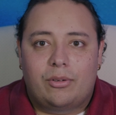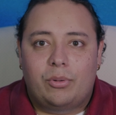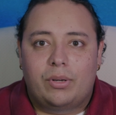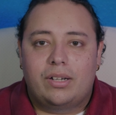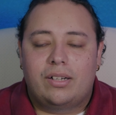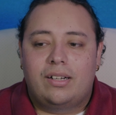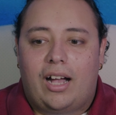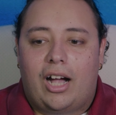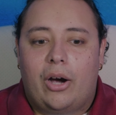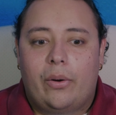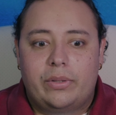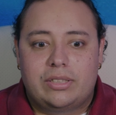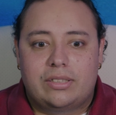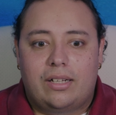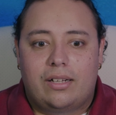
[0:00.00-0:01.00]
where I
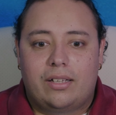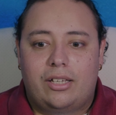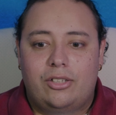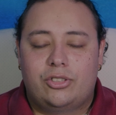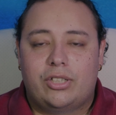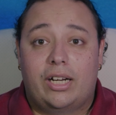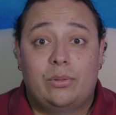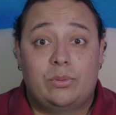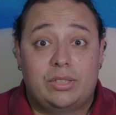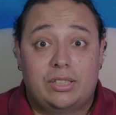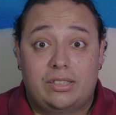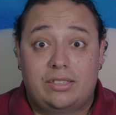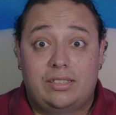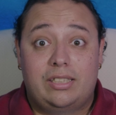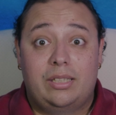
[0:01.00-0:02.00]
always thought King Triton was an
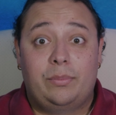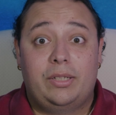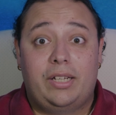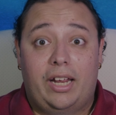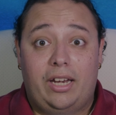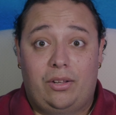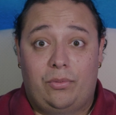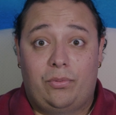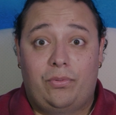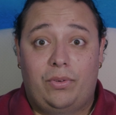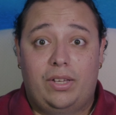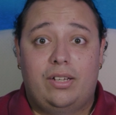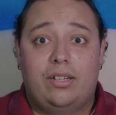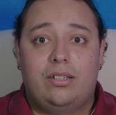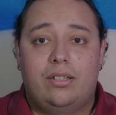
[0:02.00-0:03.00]
intimidating
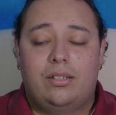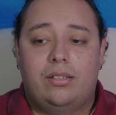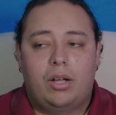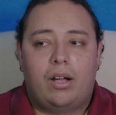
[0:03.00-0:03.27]
figure.